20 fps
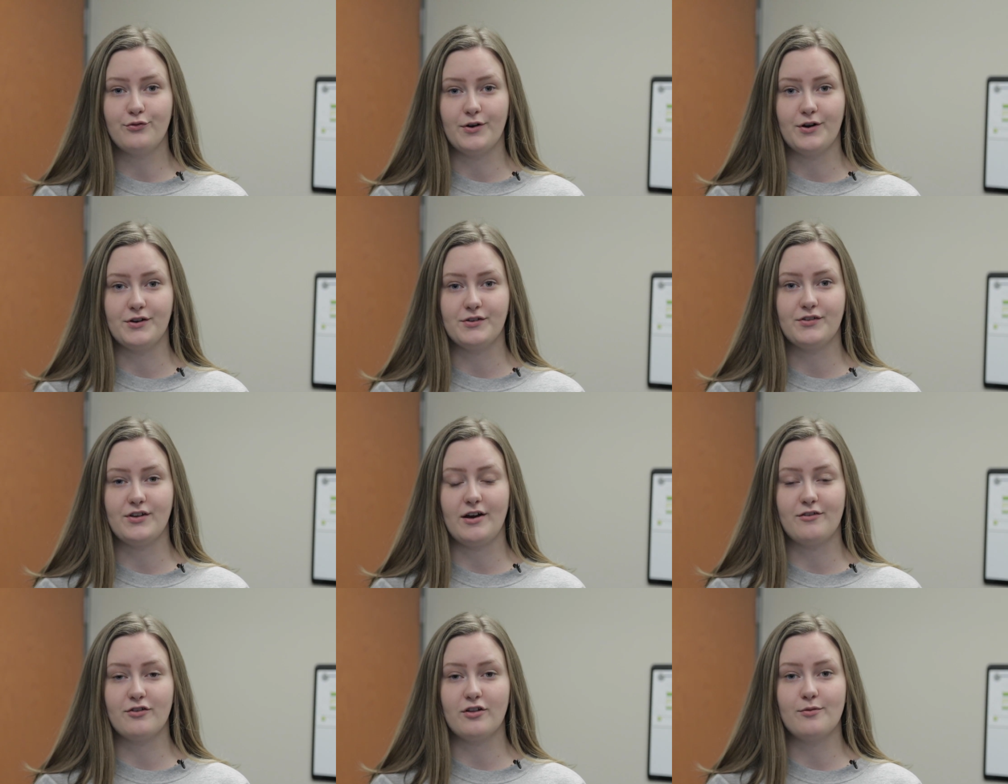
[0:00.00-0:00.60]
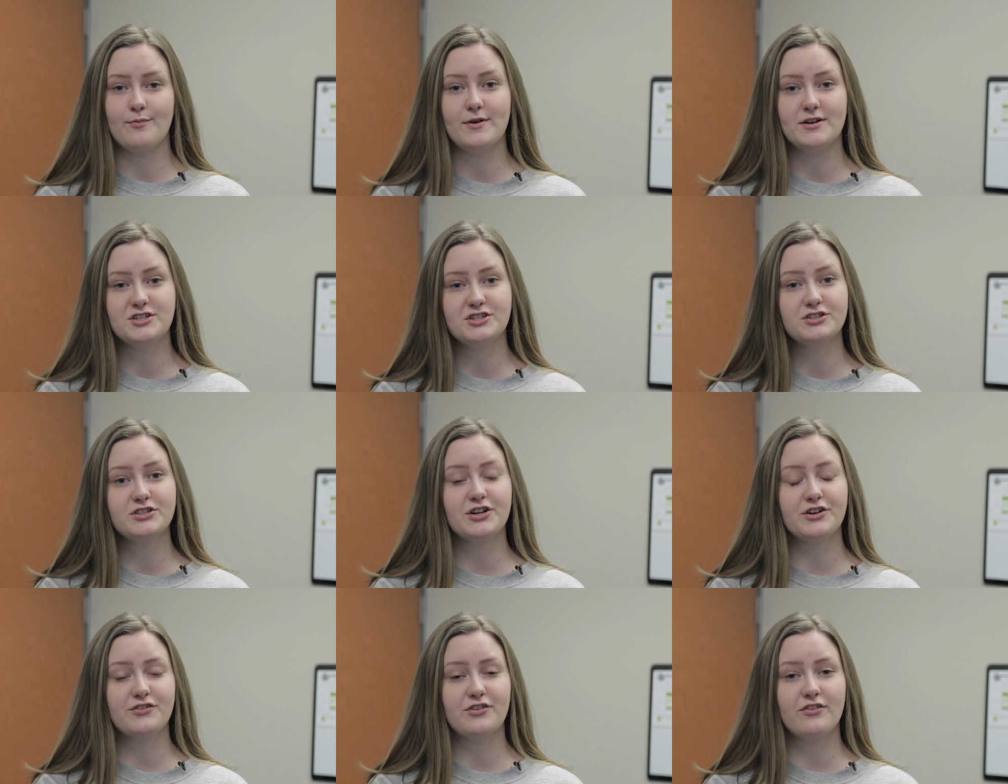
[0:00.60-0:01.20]
1st after the
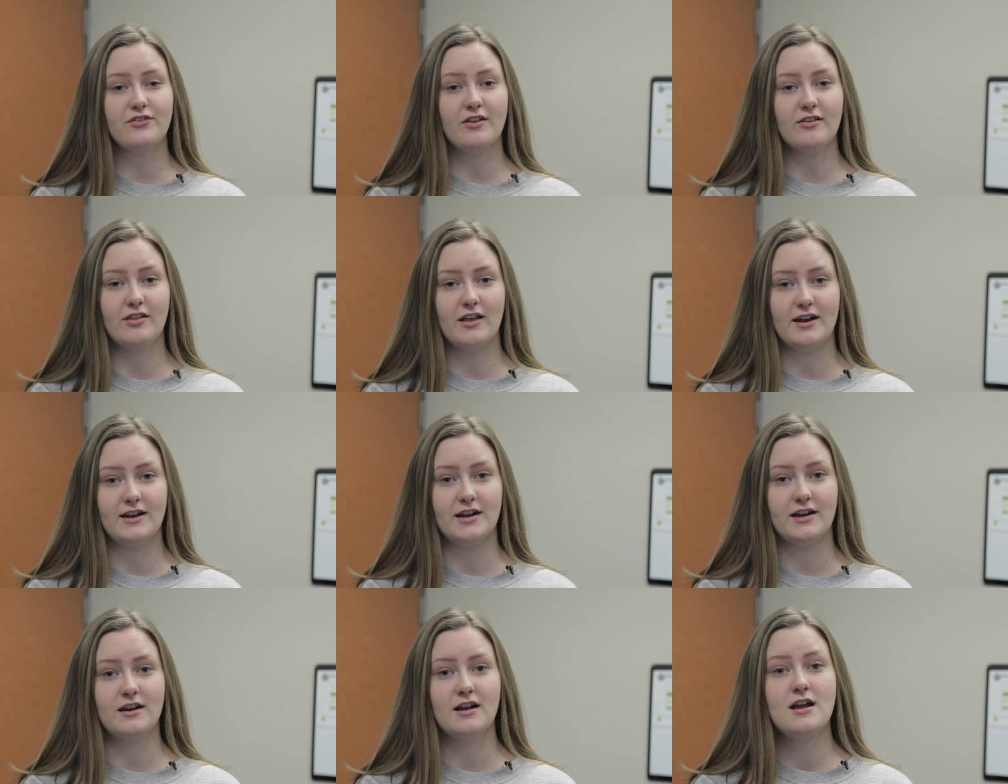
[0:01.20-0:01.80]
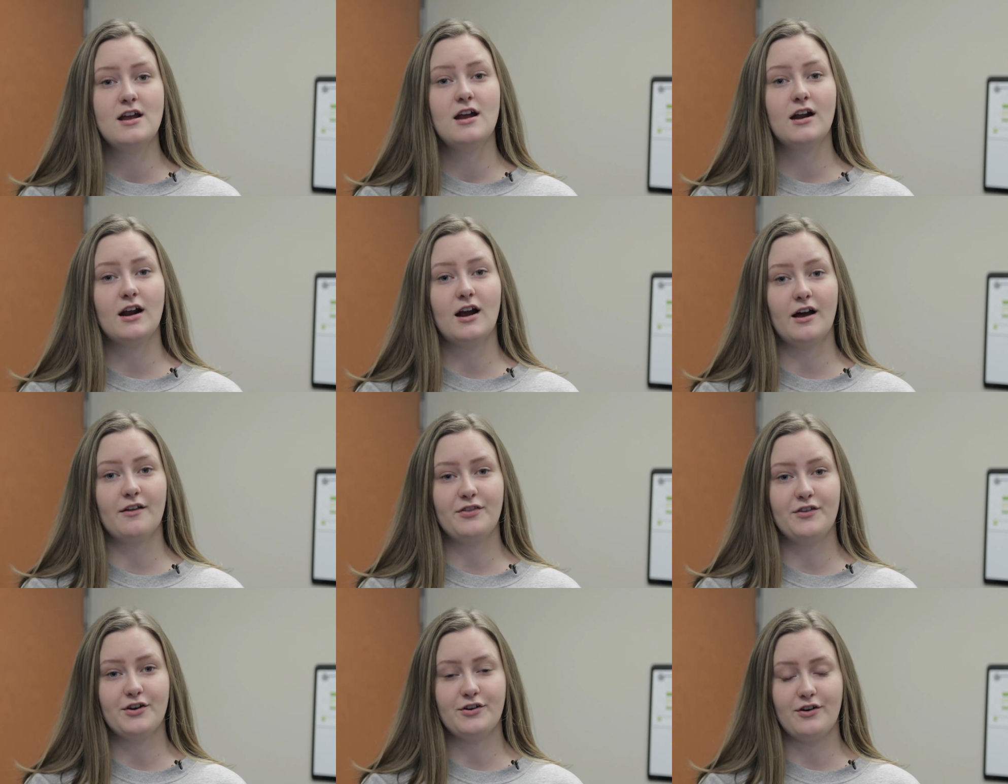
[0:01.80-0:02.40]
Mission Services of London
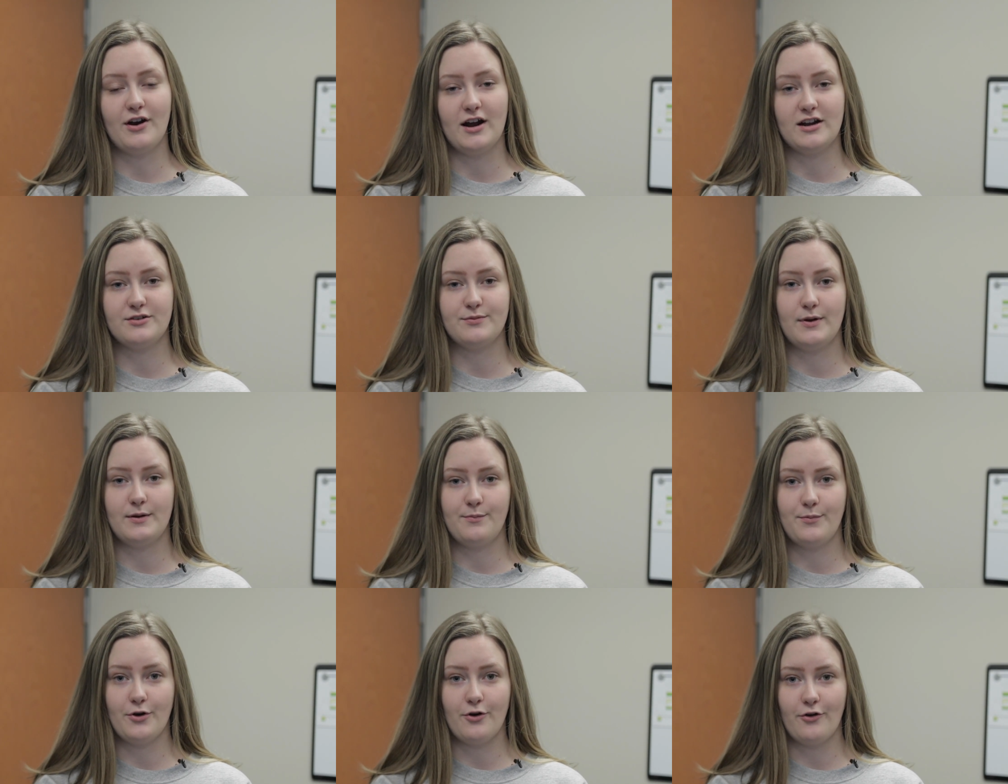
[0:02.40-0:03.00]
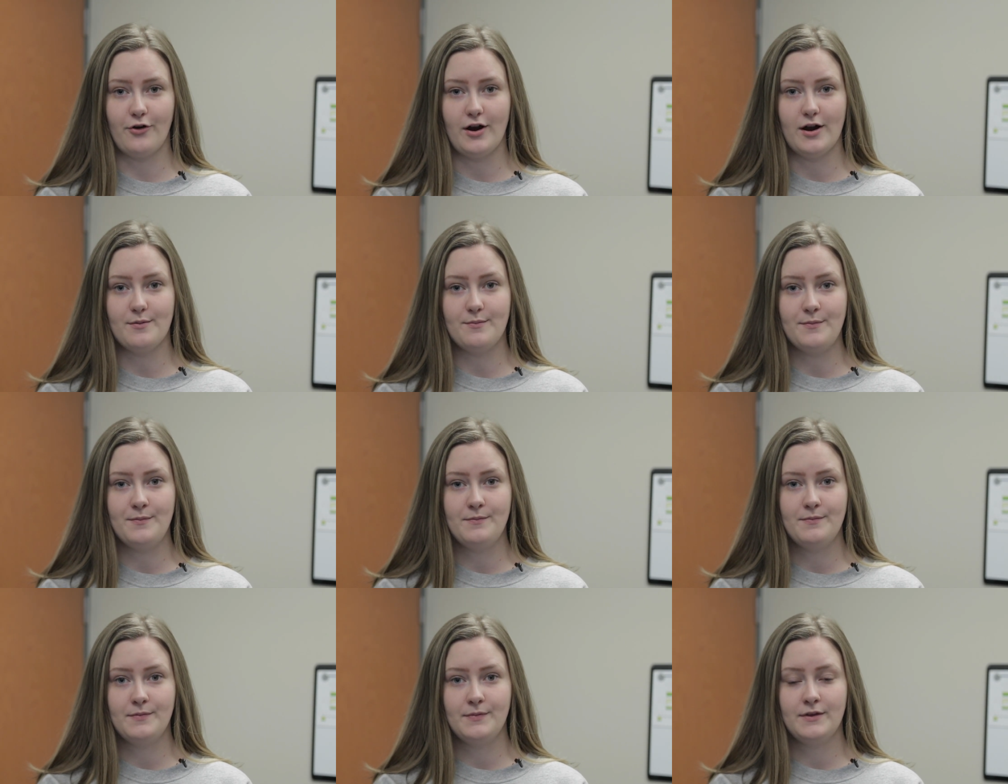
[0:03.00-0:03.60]
cut their crash bed program.